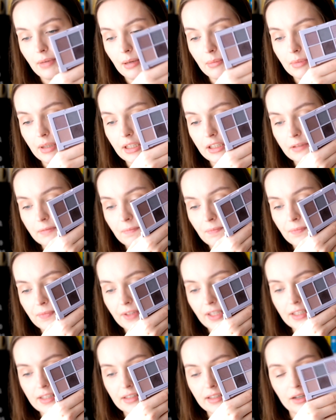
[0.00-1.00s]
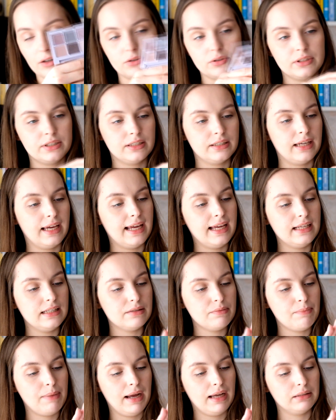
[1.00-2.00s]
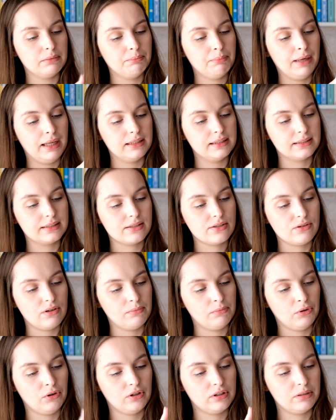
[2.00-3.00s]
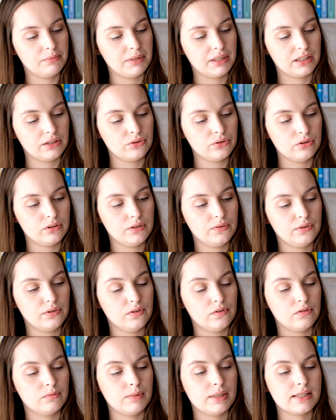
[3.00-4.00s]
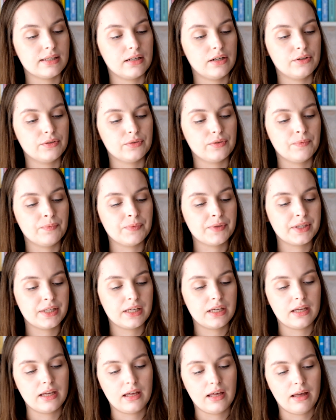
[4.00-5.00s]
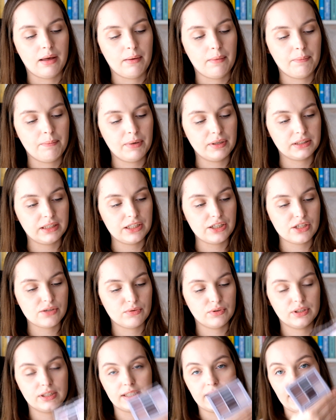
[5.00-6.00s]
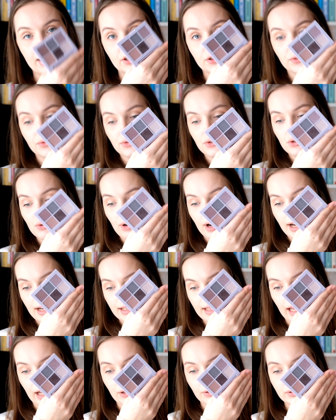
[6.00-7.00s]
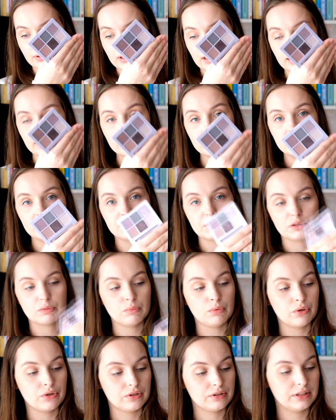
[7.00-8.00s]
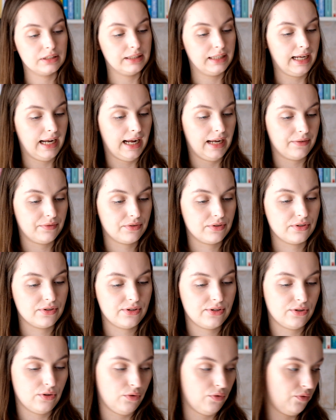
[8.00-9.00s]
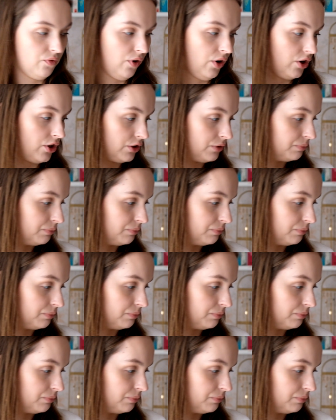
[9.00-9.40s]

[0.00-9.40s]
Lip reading: I mean, it's only 8 pan palette, so I'm not gonna make it too difficult for myself. But I just want to kind of try it out a little bit more than I have so far.